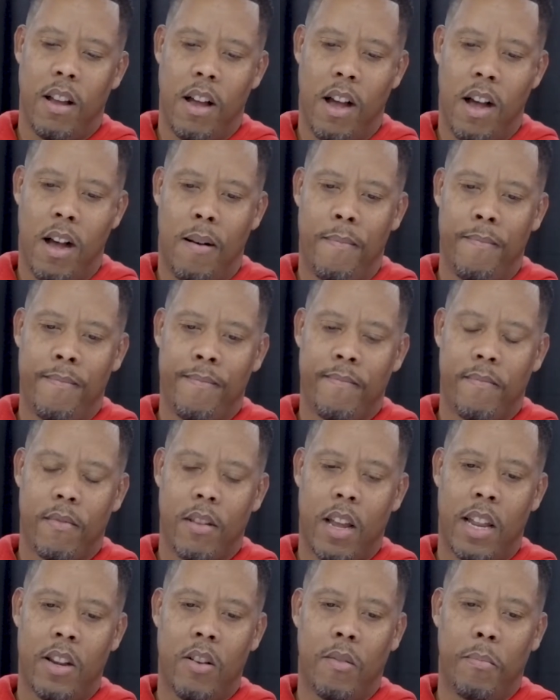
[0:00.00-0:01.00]

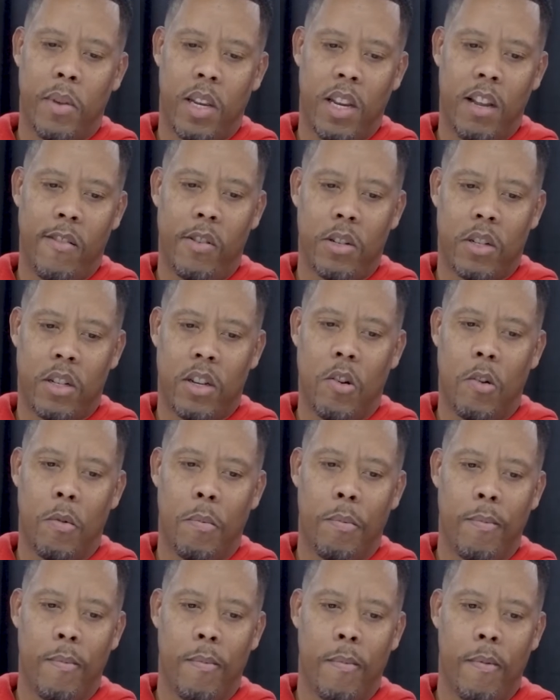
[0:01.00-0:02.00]
I know many of us
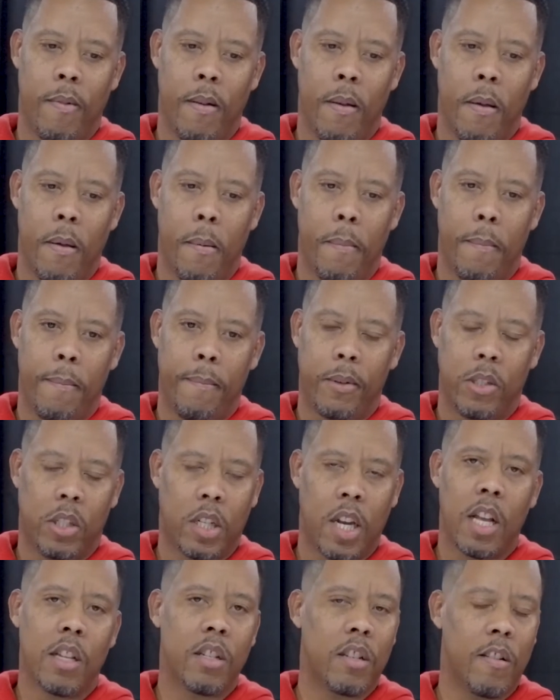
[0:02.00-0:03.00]
know
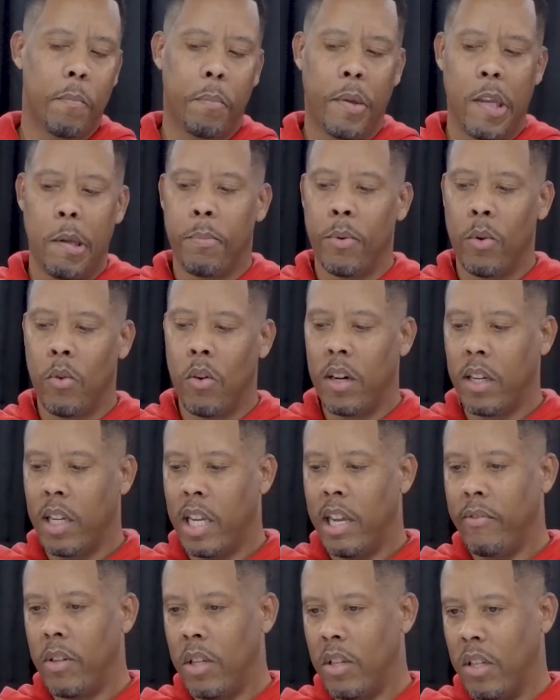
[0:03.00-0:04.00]
tons of people who are
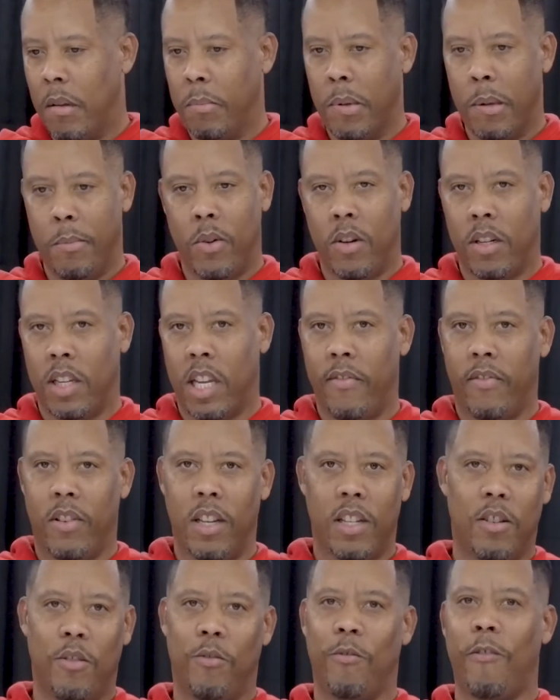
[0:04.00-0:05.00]
gifted. Some people are
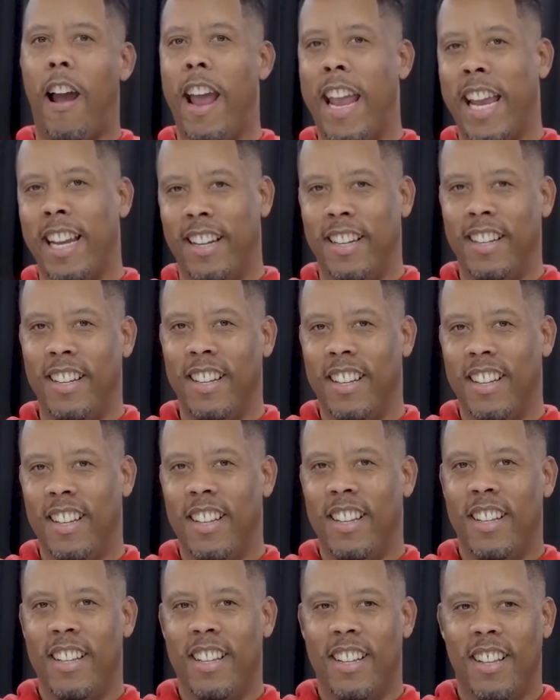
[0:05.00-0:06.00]
gifted to write.
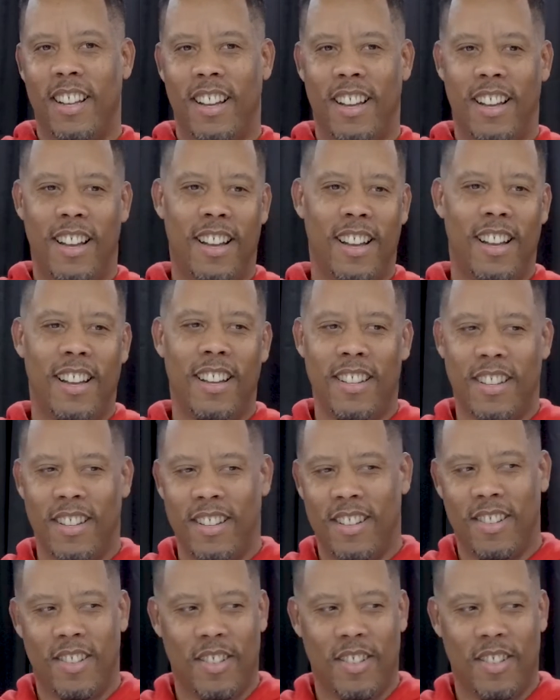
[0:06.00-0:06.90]
Mm-hmm.